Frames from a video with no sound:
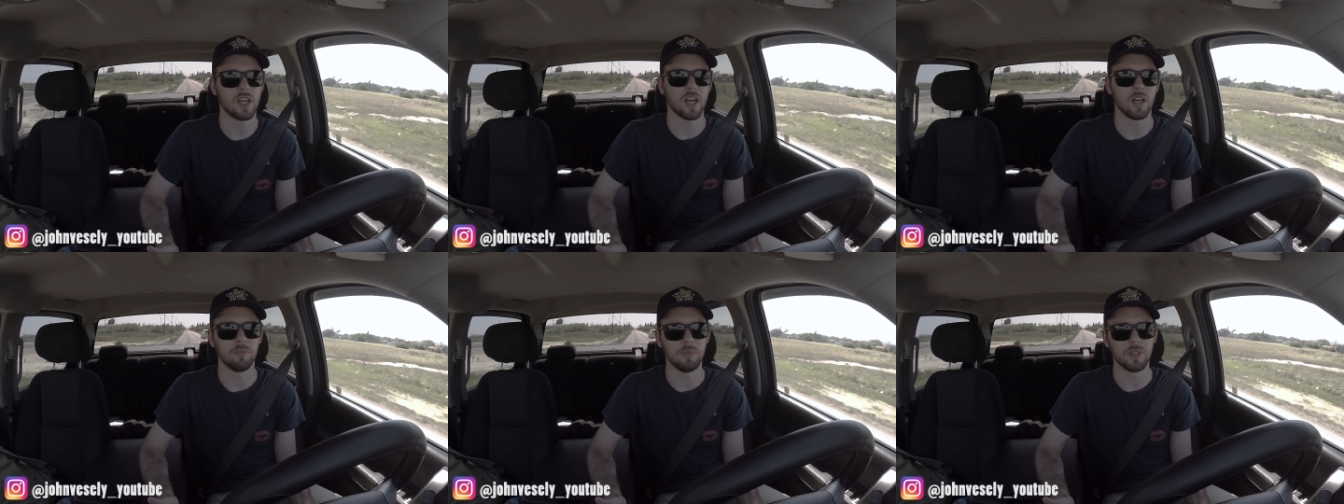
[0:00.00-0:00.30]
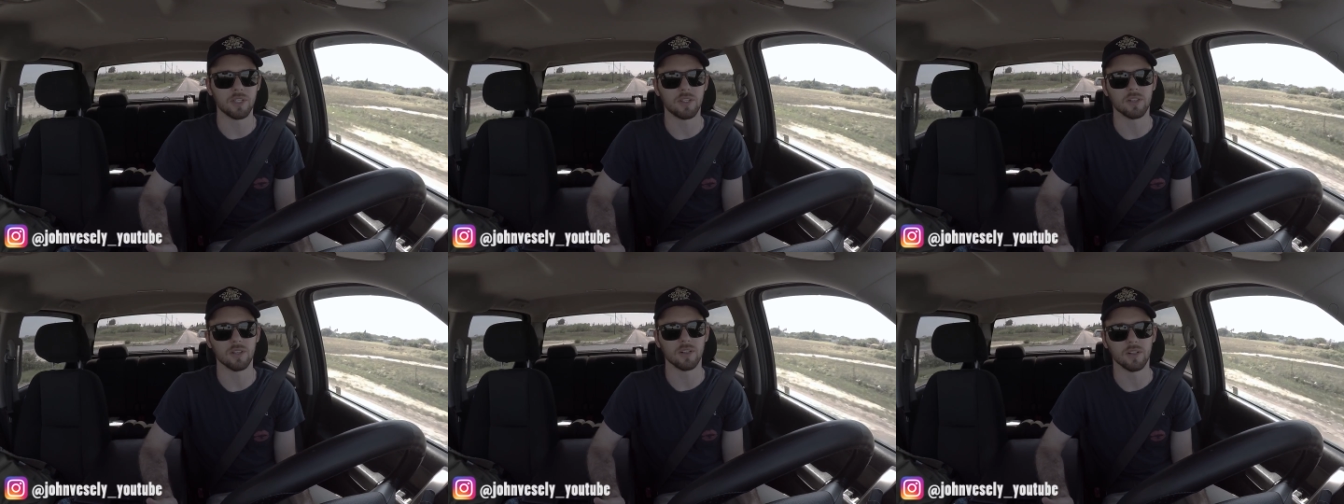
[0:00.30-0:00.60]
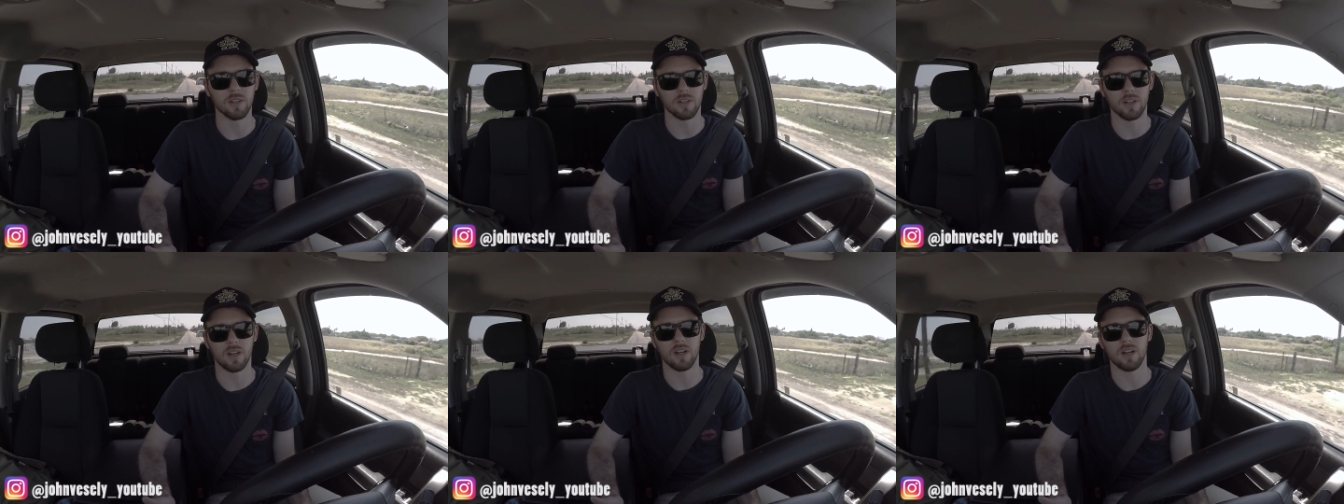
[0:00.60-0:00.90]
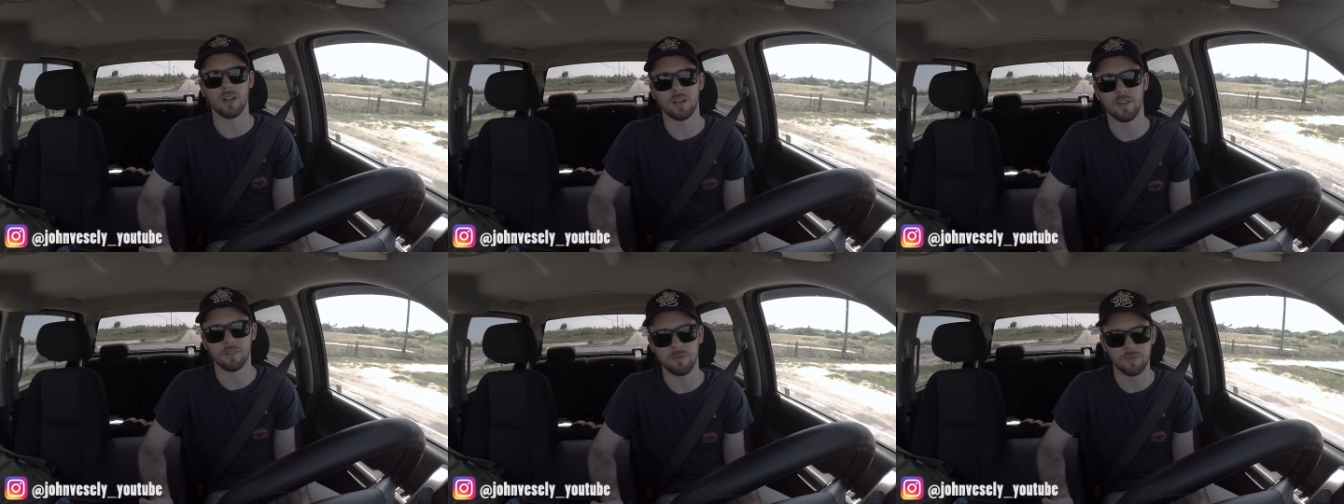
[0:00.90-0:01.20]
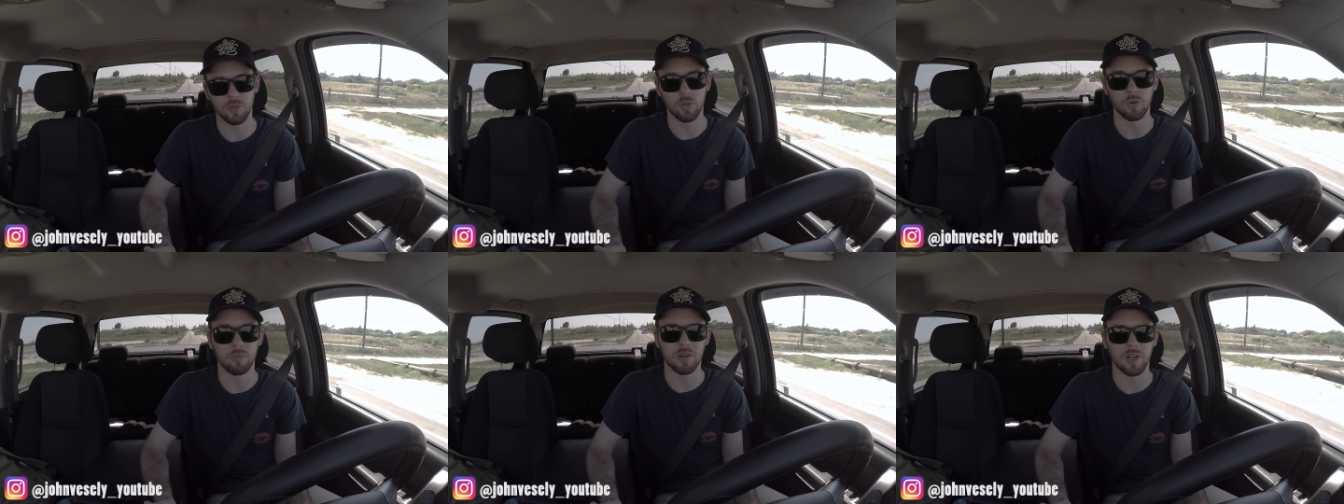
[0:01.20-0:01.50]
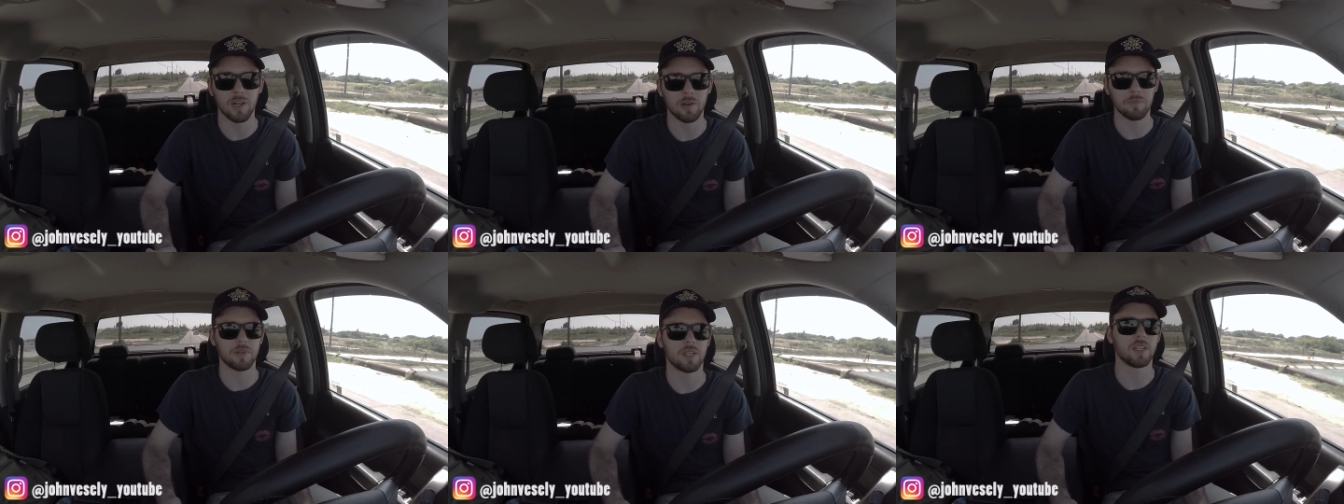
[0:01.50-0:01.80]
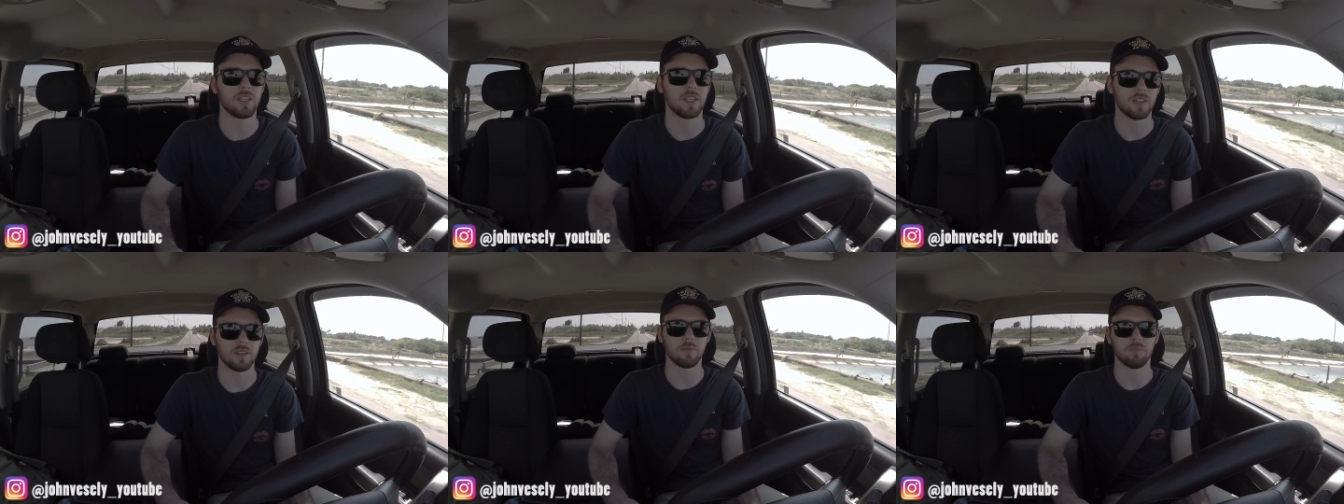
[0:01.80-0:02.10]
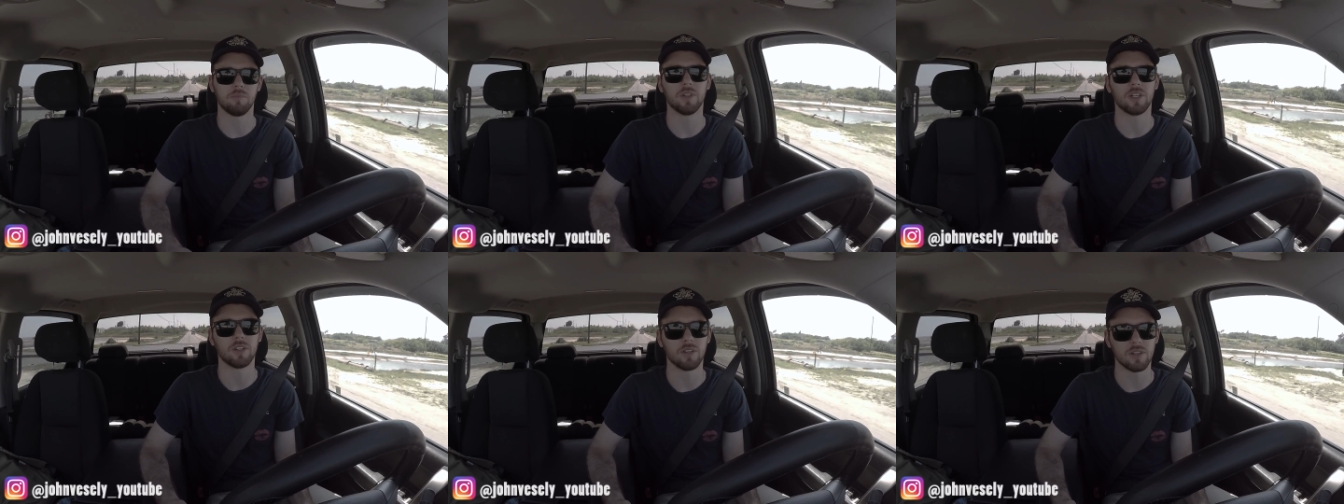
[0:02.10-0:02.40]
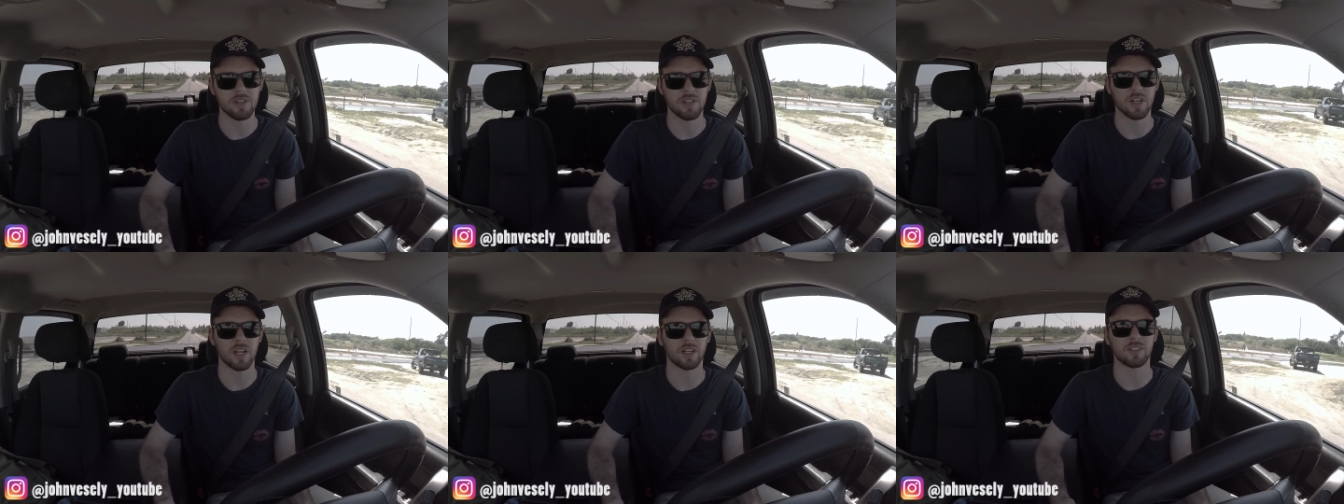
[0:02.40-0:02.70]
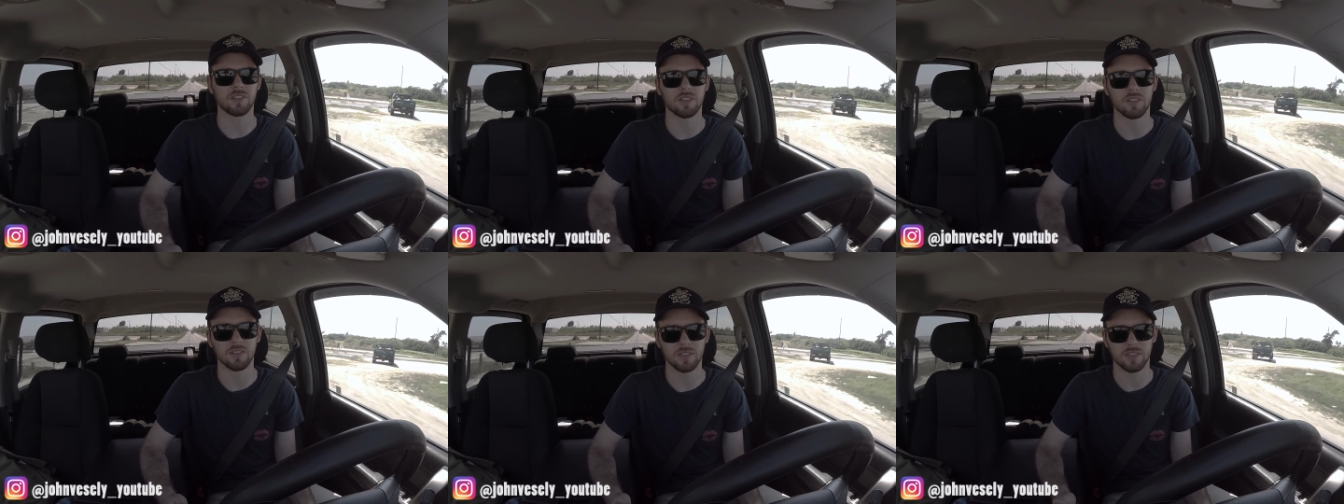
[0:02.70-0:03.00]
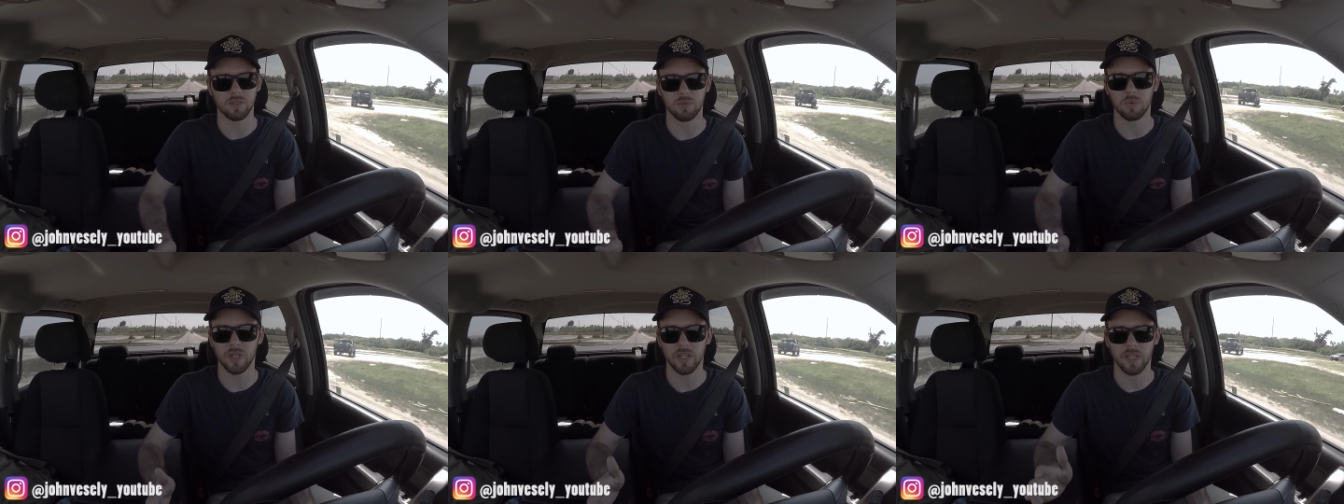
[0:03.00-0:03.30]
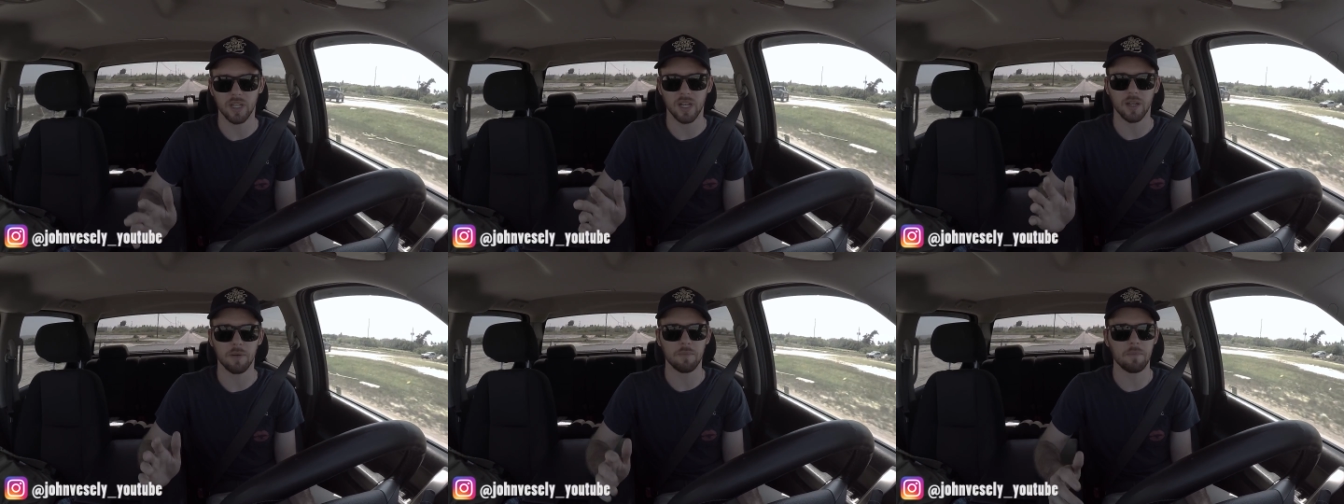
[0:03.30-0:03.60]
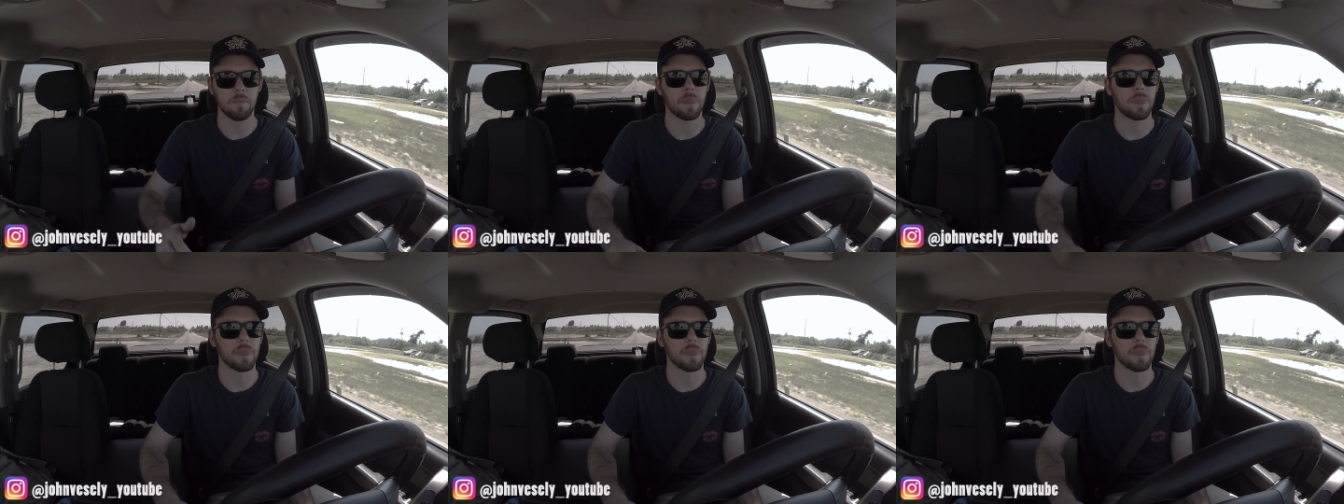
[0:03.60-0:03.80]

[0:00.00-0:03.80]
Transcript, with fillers: a bigger uh, fuel pump and bigger injectors and whatnot.